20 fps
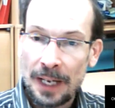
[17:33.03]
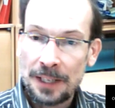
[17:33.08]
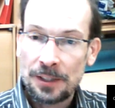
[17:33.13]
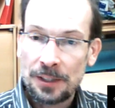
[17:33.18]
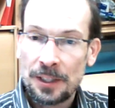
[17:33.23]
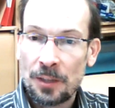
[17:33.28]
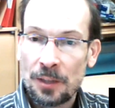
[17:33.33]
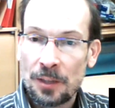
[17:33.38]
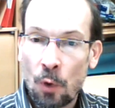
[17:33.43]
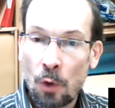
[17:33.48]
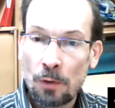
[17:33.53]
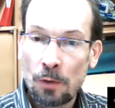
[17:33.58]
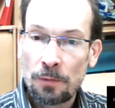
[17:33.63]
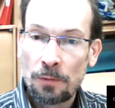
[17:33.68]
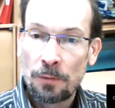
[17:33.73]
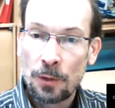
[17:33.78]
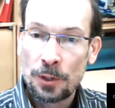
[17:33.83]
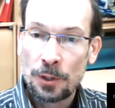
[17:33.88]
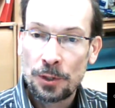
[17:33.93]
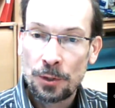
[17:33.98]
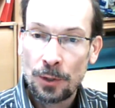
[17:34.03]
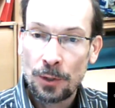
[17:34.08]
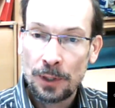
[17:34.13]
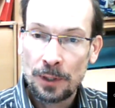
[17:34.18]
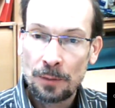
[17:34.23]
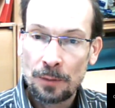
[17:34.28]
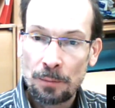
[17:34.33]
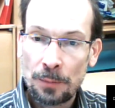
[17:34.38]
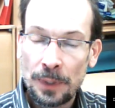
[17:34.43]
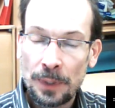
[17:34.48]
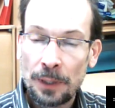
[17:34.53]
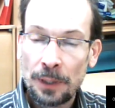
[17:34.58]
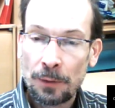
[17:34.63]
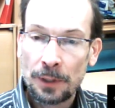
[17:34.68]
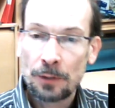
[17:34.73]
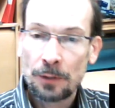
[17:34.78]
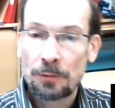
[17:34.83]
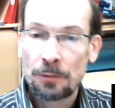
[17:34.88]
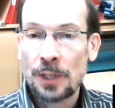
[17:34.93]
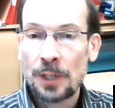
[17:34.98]
as they evolve for a certain
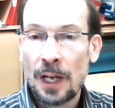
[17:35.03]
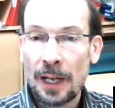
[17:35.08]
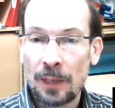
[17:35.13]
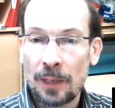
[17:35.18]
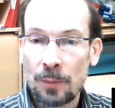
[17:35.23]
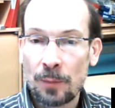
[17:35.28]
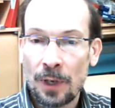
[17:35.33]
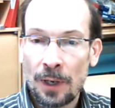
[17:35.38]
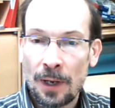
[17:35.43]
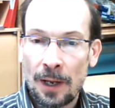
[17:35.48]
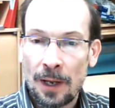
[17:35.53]
period of time.